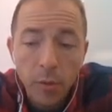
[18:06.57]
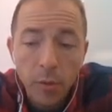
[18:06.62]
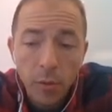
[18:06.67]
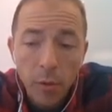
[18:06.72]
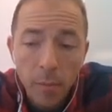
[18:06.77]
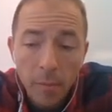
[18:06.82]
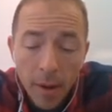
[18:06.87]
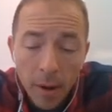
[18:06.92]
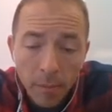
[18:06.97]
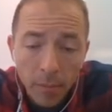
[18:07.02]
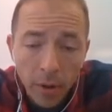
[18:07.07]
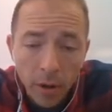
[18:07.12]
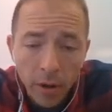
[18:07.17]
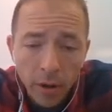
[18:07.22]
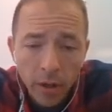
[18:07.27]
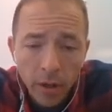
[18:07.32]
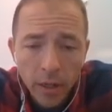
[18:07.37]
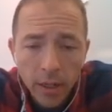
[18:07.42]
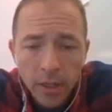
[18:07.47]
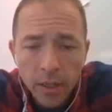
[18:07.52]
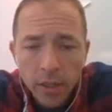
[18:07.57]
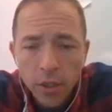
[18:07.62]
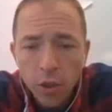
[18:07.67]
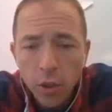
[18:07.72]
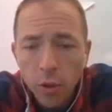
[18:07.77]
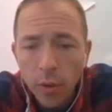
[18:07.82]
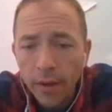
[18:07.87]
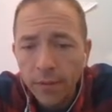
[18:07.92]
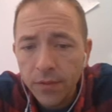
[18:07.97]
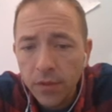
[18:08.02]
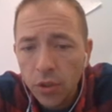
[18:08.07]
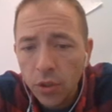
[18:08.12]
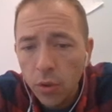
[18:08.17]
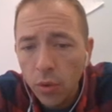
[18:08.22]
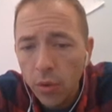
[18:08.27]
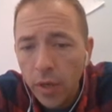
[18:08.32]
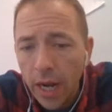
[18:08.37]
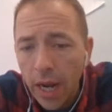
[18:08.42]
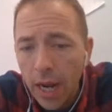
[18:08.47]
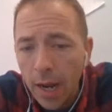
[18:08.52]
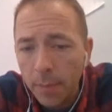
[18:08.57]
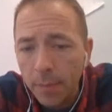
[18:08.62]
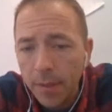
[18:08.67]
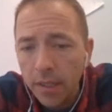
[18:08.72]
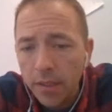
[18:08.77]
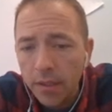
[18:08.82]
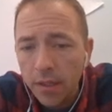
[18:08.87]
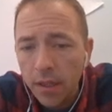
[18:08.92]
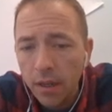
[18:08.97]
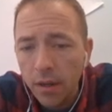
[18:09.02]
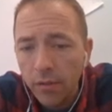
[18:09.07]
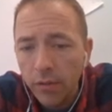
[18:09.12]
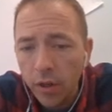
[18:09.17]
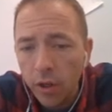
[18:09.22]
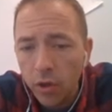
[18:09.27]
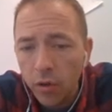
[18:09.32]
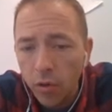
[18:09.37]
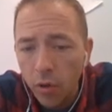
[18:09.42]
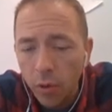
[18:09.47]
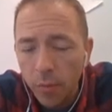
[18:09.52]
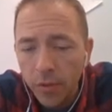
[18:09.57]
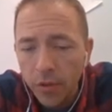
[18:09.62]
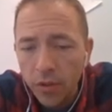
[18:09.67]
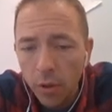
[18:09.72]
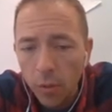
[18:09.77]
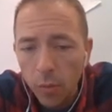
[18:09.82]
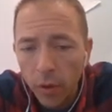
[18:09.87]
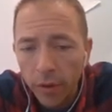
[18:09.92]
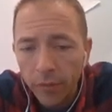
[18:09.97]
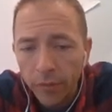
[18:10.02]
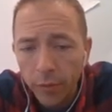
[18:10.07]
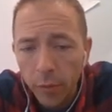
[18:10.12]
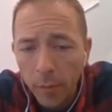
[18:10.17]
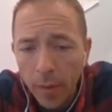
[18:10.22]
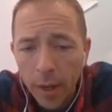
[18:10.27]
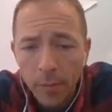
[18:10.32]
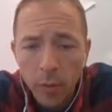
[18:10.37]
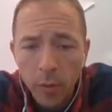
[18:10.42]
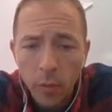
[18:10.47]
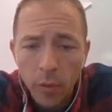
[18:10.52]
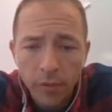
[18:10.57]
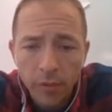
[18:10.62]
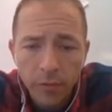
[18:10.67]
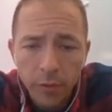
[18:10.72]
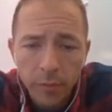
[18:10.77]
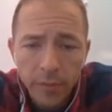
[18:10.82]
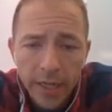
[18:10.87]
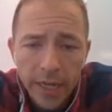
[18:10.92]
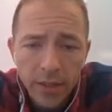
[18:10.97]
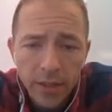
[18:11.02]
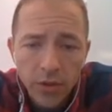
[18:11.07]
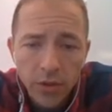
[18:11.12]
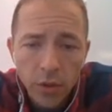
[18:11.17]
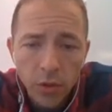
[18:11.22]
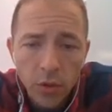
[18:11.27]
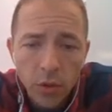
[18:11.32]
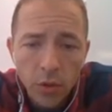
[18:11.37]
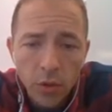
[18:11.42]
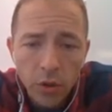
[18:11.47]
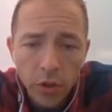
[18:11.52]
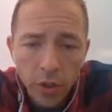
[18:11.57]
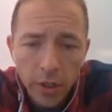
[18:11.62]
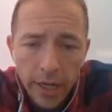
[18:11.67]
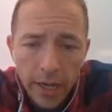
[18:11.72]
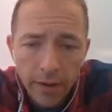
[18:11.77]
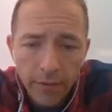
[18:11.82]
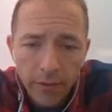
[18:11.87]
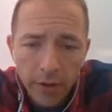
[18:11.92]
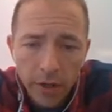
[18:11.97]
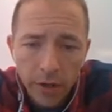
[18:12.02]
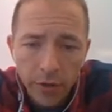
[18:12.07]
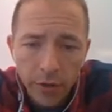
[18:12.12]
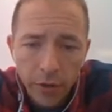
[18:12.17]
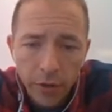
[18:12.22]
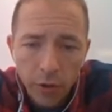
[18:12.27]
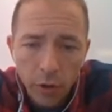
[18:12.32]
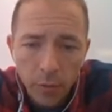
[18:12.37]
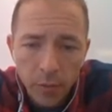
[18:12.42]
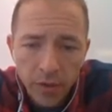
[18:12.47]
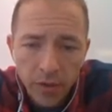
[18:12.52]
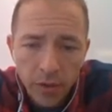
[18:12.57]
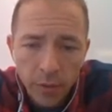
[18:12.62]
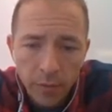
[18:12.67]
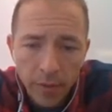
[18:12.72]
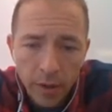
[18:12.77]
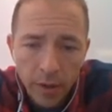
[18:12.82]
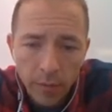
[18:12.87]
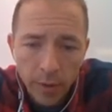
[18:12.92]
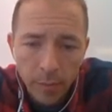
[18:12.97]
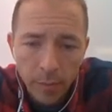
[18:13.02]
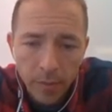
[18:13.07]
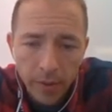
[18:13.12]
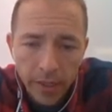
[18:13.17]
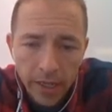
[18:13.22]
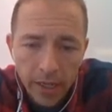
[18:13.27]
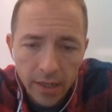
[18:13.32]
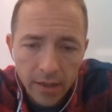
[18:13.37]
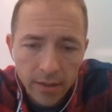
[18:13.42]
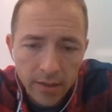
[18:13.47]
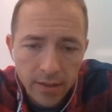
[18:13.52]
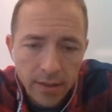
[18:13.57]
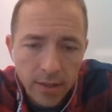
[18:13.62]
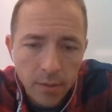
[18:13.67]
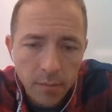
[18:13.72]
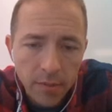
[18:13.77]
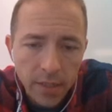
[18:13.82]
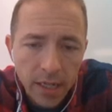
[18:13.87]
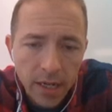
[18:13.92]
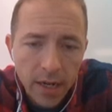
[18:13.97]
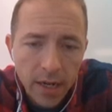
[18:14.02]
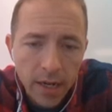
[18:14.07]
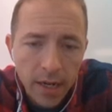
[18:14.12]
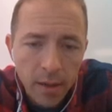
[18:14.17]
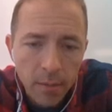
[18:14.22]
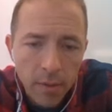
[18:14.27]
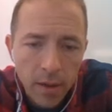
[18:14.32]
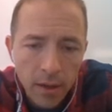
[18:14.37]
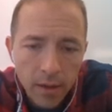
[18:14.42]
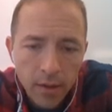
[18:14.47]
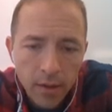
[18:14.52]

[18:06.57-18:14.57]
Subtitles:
But remember, you have two copies of a chromosome, one for mom and one for dad, so you could have another chromosome that replicated at the same time,